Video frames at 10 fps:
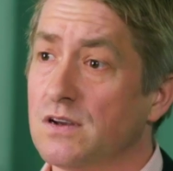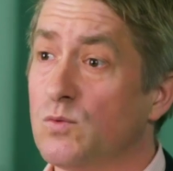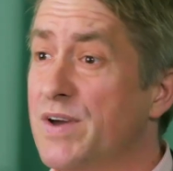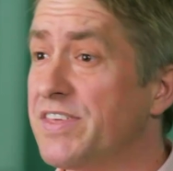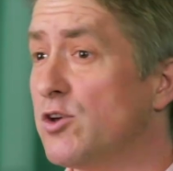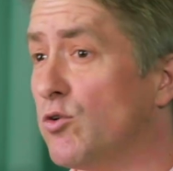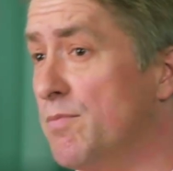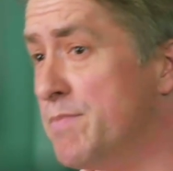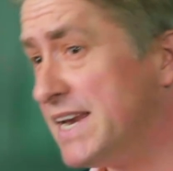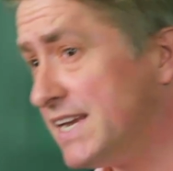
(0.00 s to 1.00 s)
Whether you're
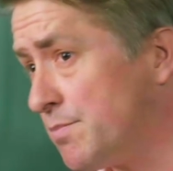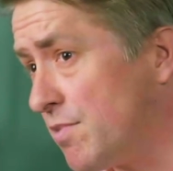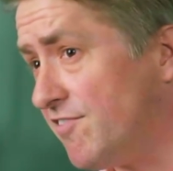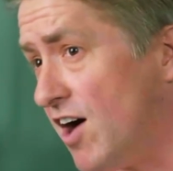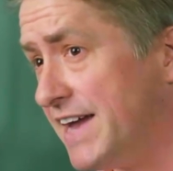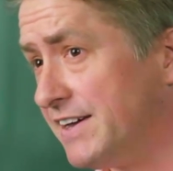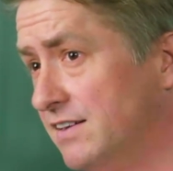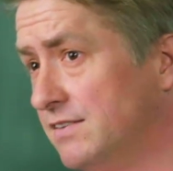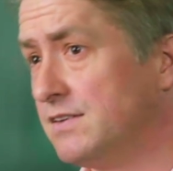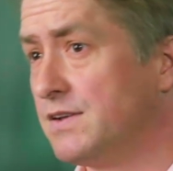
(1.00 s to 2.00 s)
a media
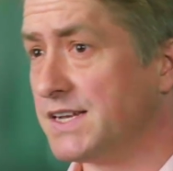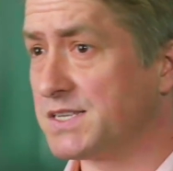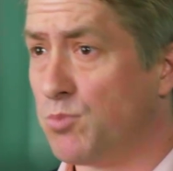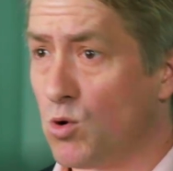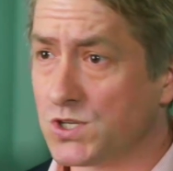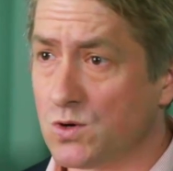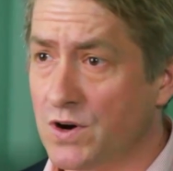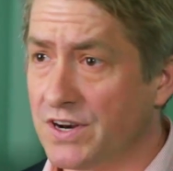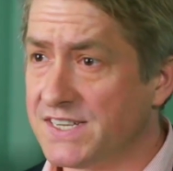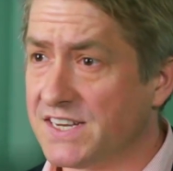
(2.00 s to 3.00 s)
provider, a sports
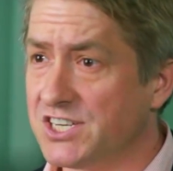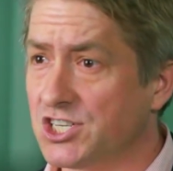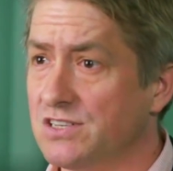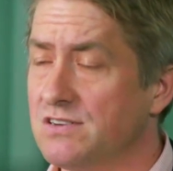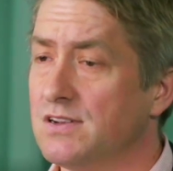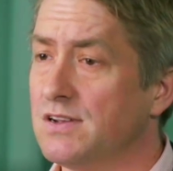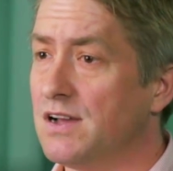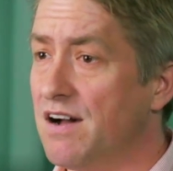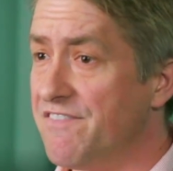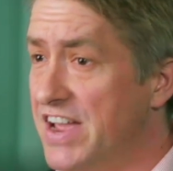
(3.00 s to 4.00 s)
organisation,
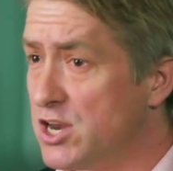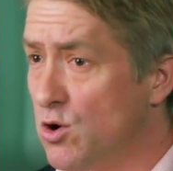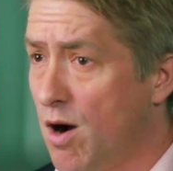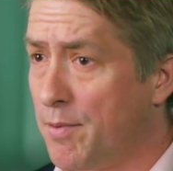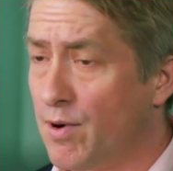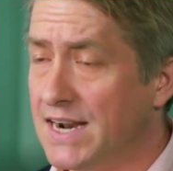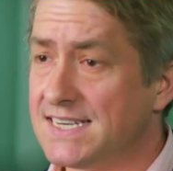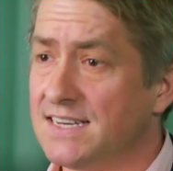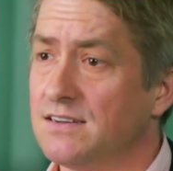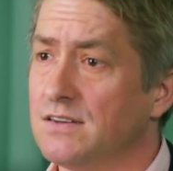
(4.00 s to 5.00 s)
a venue
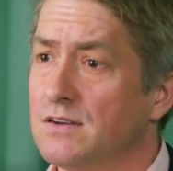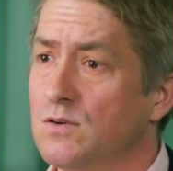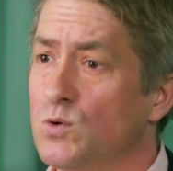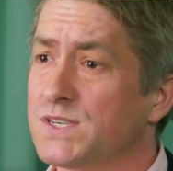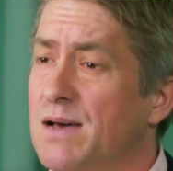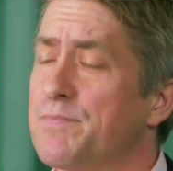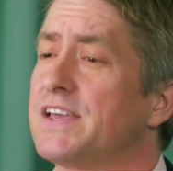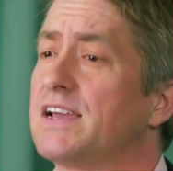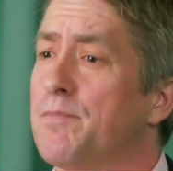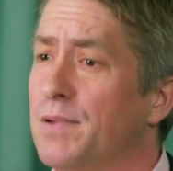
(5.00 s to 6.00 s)
operator, or
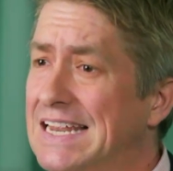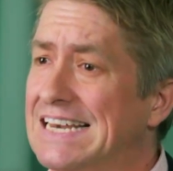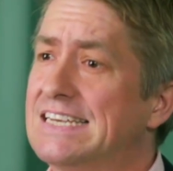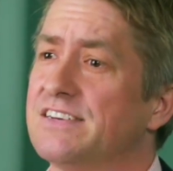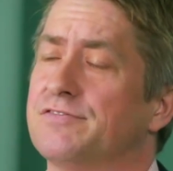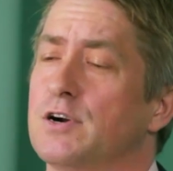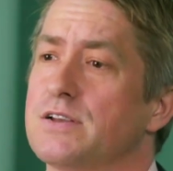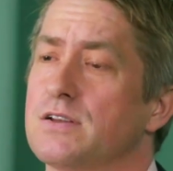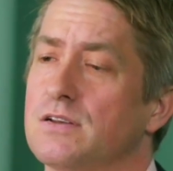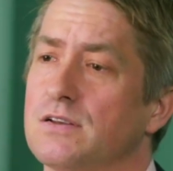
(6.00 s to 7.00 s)
something completely different,